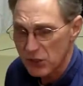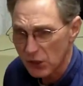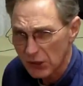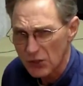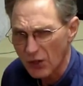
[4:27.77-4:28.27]

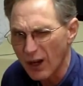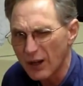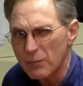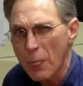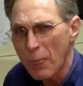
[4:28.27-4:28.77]

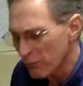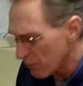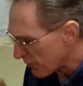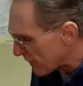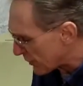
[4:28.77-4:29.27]
Circuitron
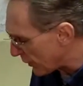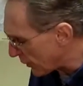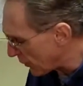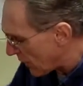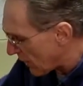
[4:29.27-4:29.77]

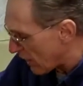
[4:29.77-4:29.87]
to